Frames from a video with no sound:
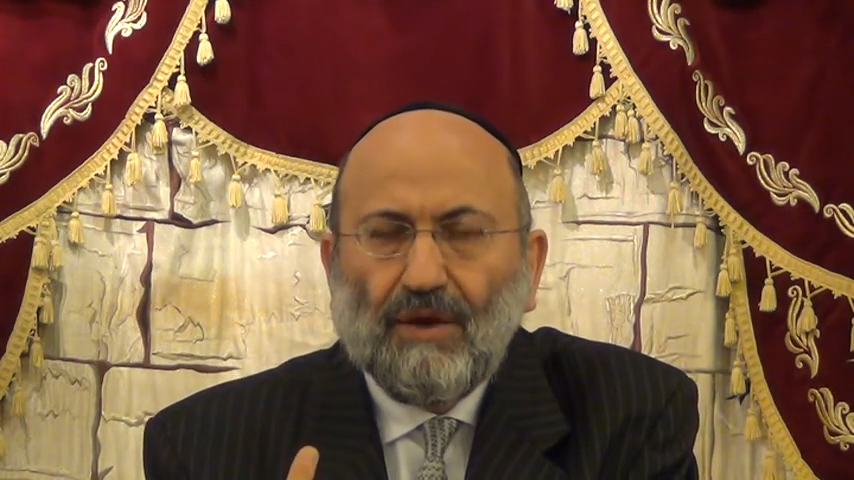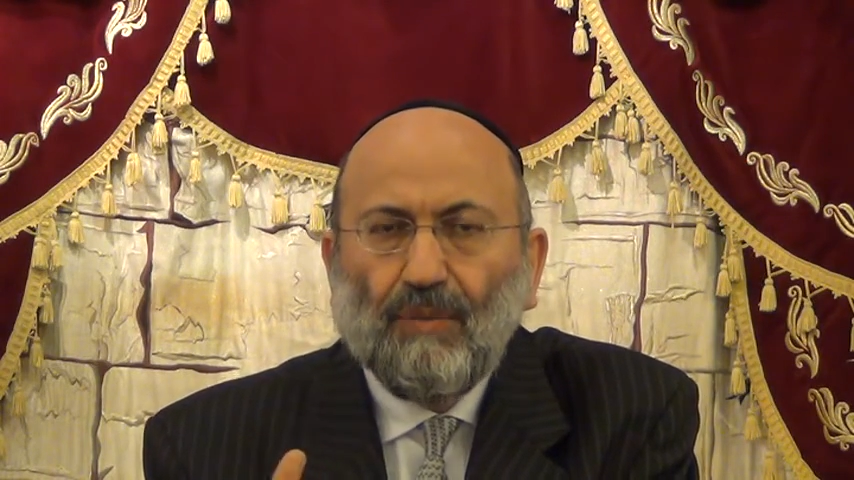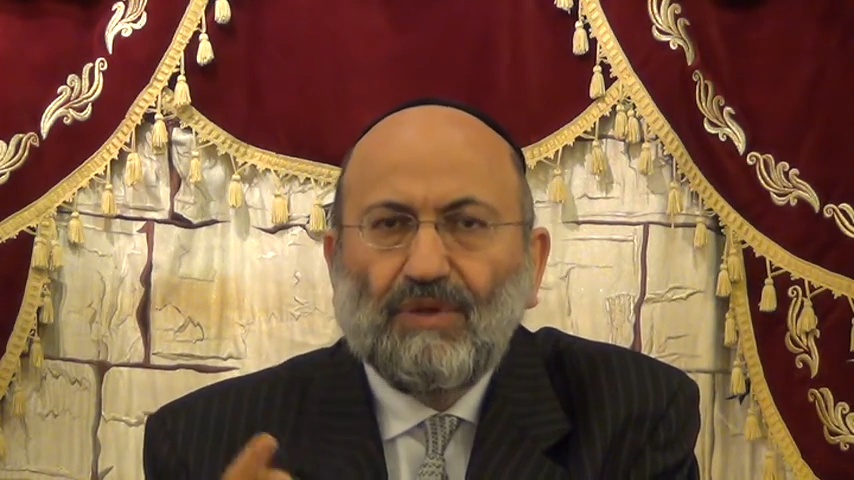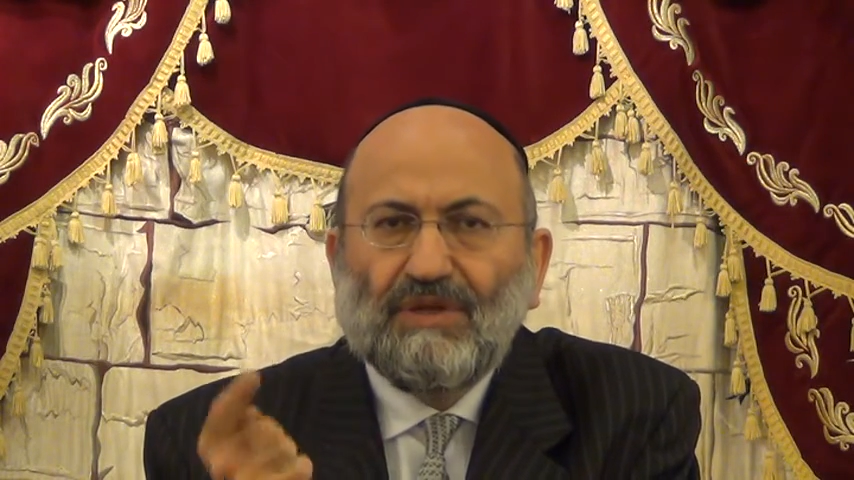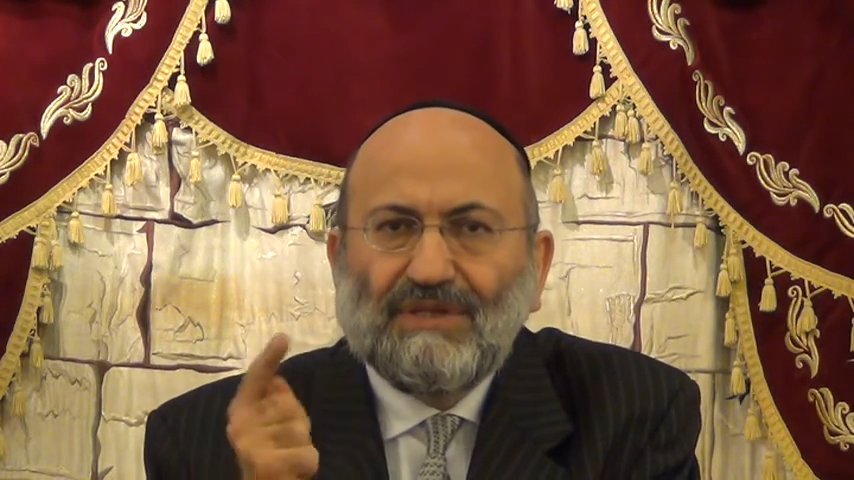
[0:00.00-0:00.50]

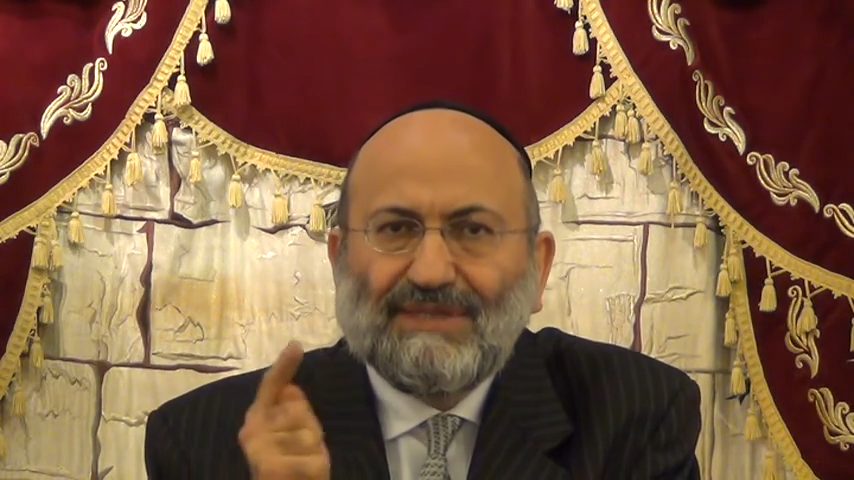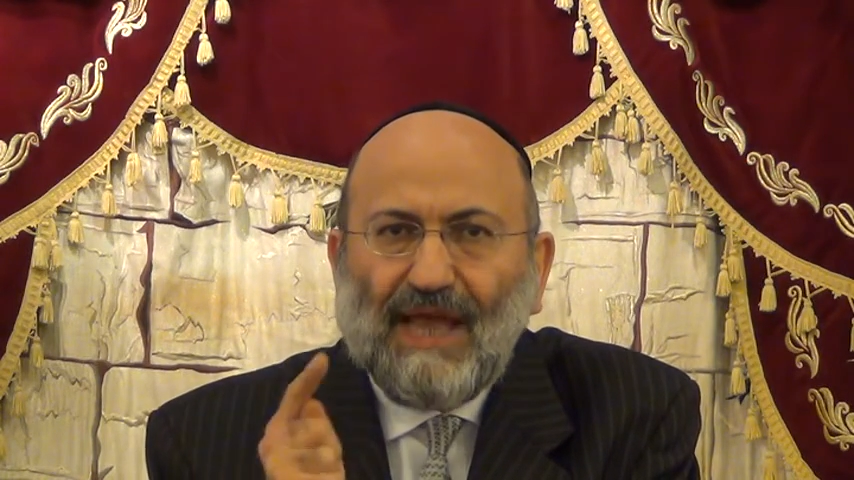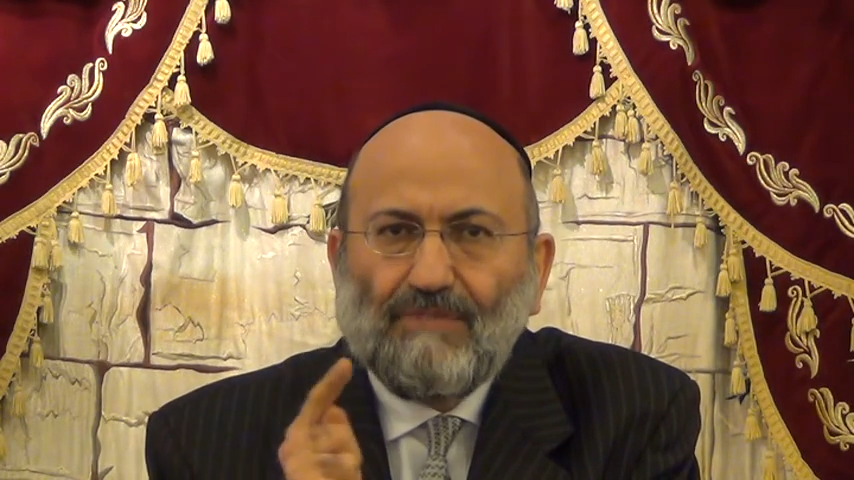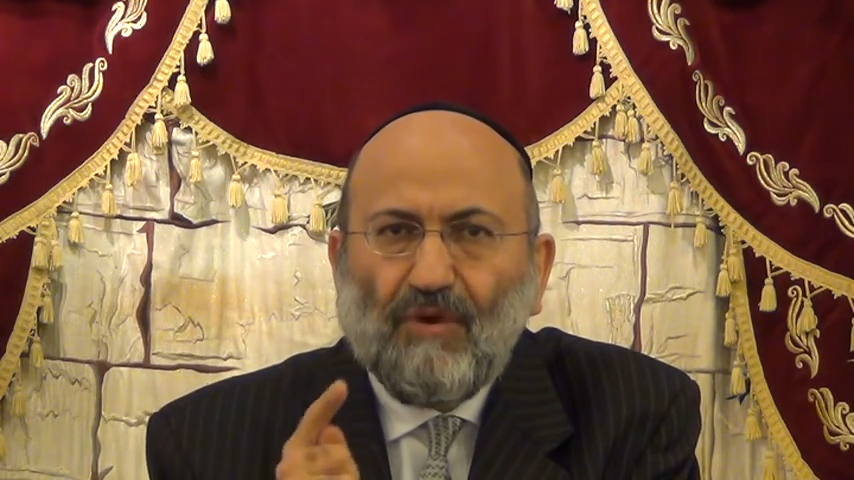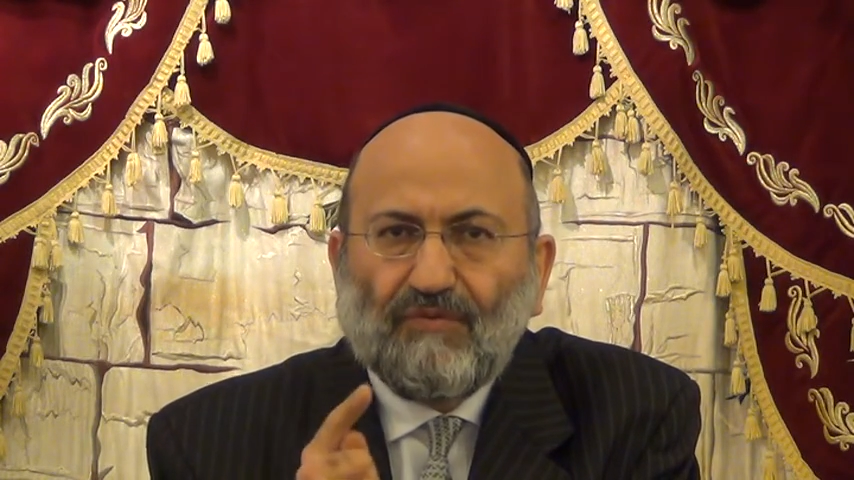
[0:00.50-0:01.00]
With this
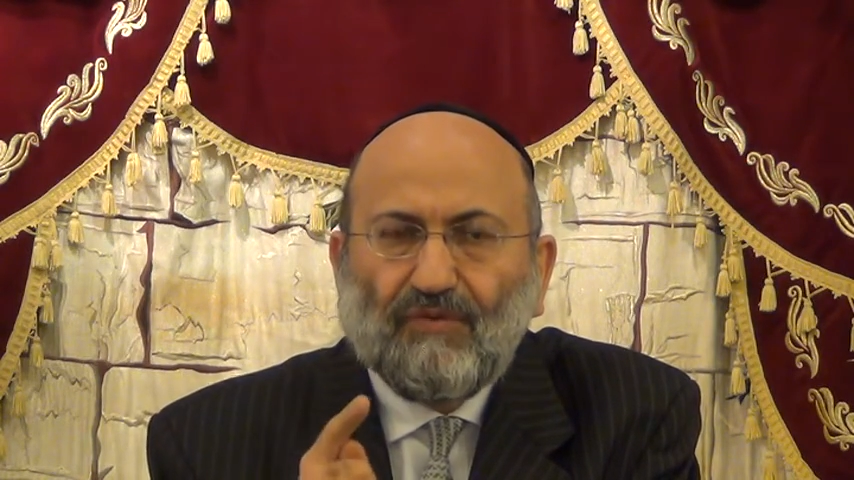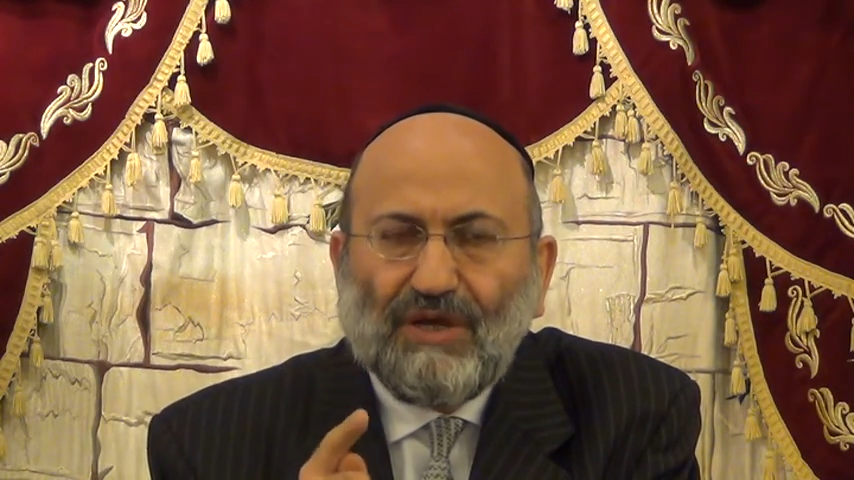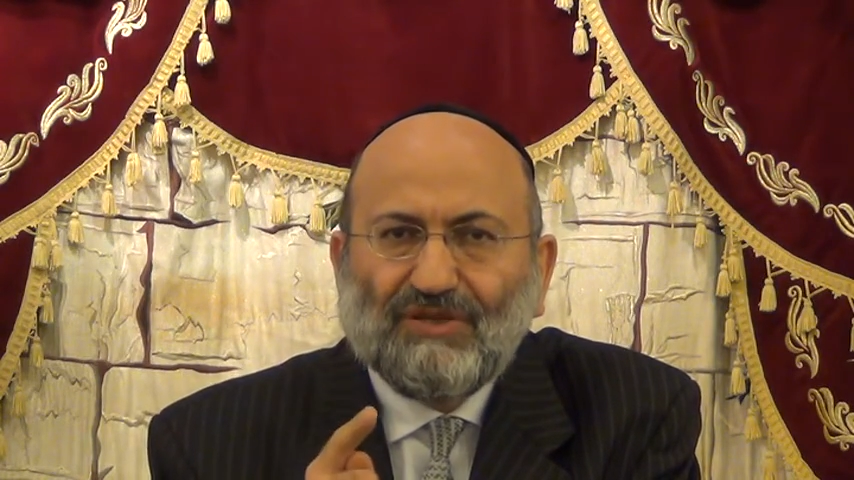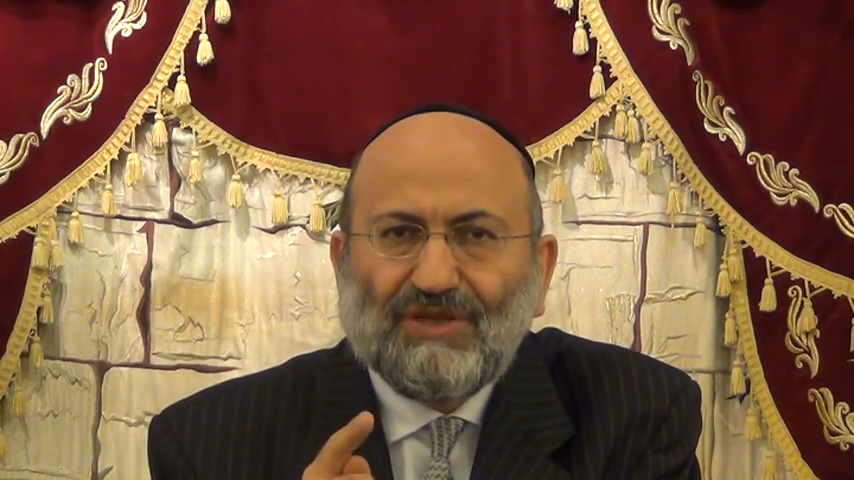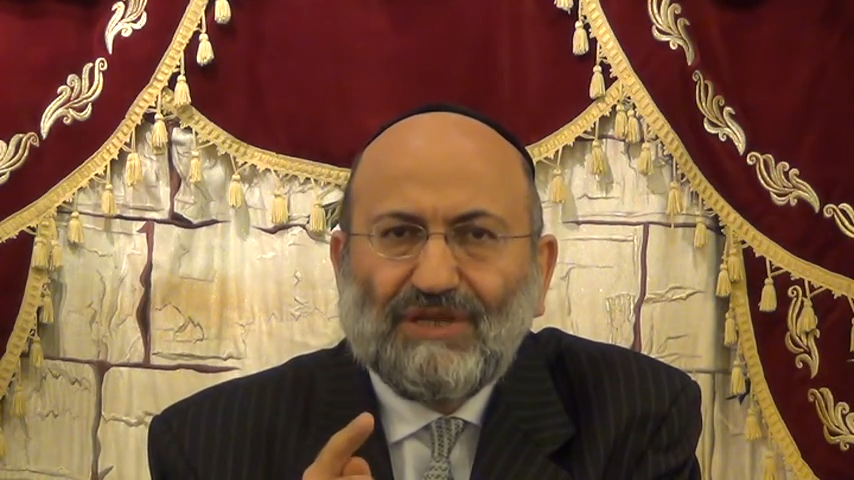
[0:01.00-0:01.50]
type of
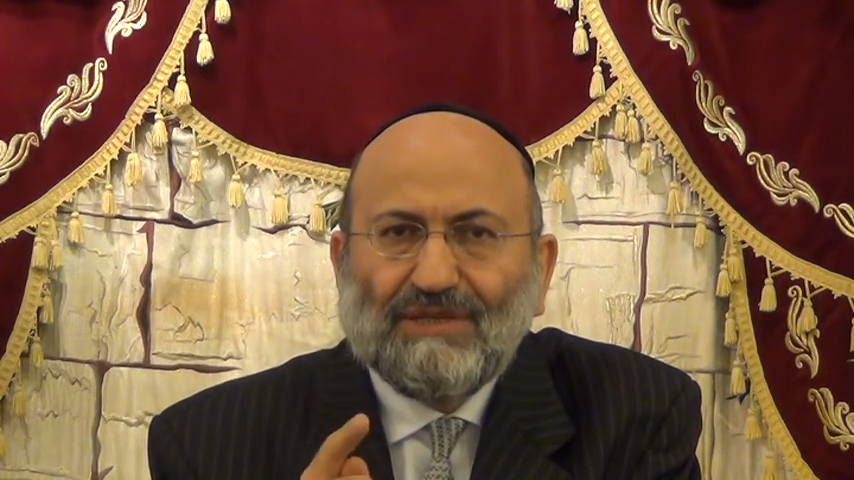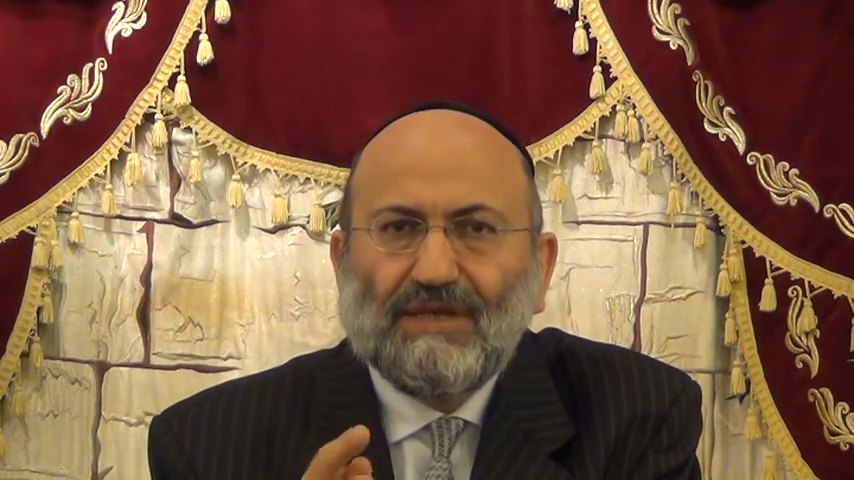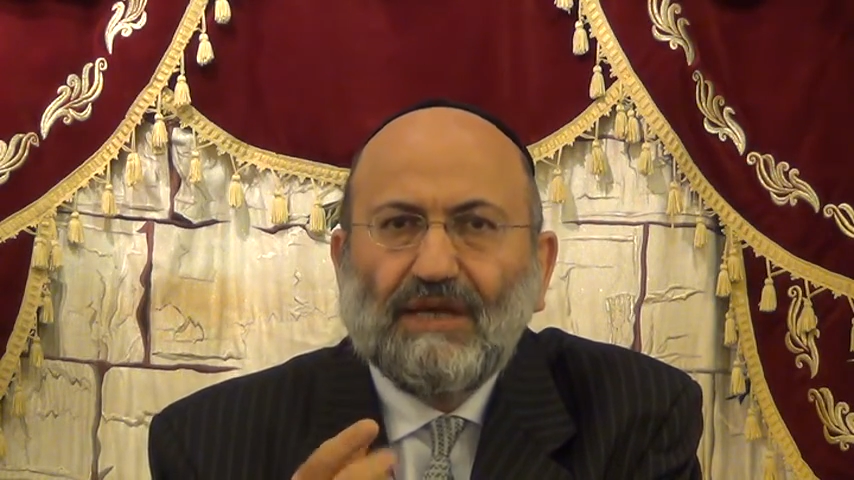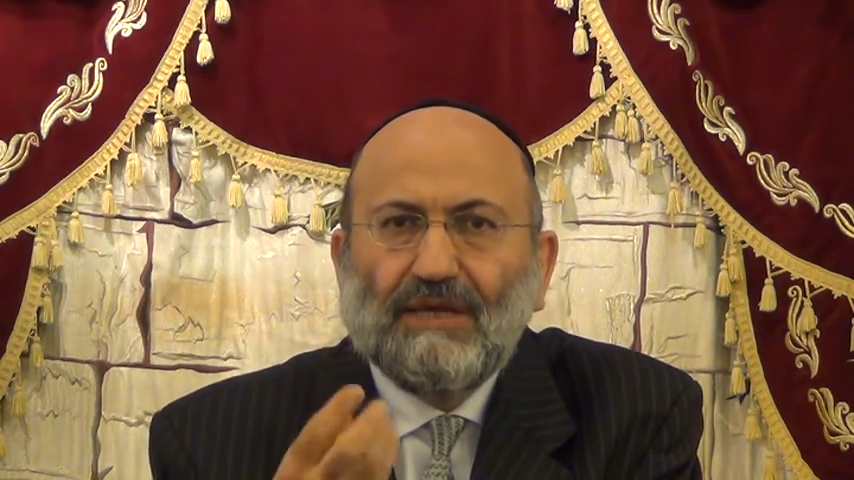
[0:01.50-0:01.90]
questions,